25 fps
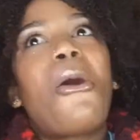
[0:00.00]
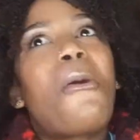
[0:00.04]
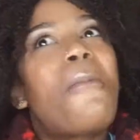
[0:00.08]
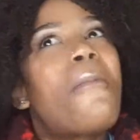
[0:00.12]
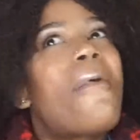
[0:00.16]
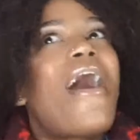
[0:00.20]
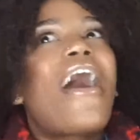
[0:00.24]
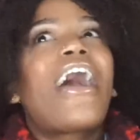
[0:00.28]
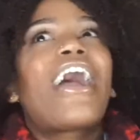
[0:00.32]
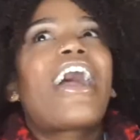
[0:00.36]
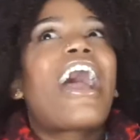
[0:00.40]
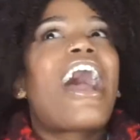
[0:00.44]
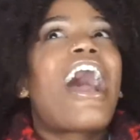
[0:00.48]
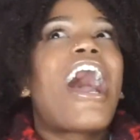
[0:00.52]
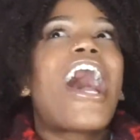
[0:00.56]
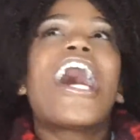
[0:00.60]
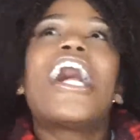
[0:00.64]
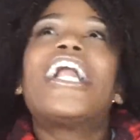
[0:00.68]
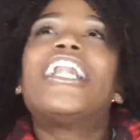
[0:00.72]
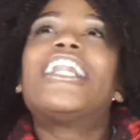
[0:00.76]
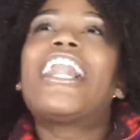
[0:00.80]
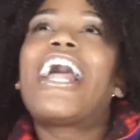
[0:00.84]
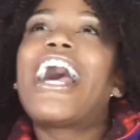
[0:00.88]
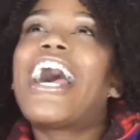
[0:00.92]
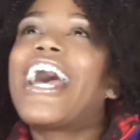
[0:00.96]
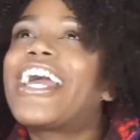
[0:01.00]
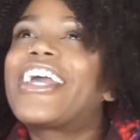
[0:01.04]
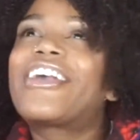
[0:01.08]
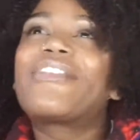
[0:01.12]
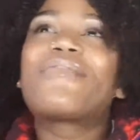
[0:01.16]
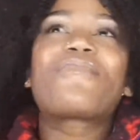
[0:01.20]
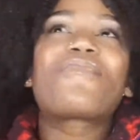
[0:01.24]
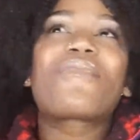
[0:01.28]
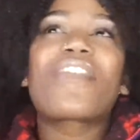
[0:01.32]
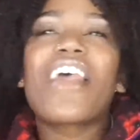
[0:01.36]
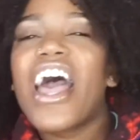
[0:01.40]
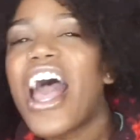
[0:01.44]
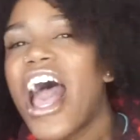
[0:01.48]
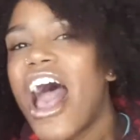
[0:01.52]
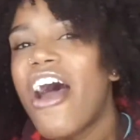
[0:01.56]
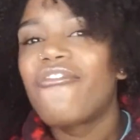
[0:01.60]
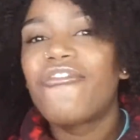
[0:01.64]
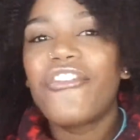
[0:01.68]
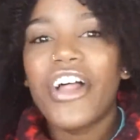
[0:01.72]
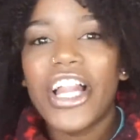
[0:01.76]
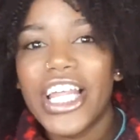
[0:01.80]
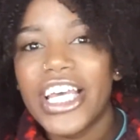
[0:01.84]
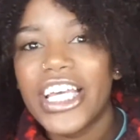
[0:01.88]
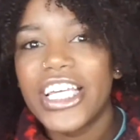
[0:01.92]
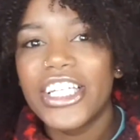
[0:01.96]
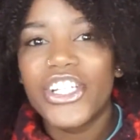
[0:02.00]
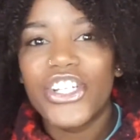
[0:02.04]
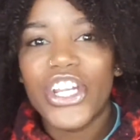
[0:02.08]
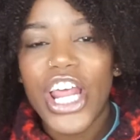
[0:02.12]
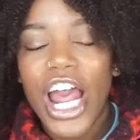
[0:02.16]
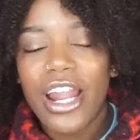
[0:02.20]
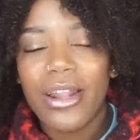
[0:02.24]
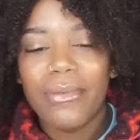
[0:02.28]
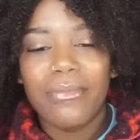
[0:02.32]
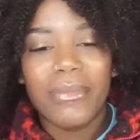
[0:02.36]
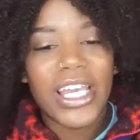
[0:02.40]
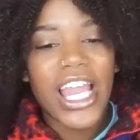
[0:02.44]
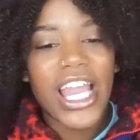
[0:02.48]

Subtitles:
Oh yeah, like I felt like he shouted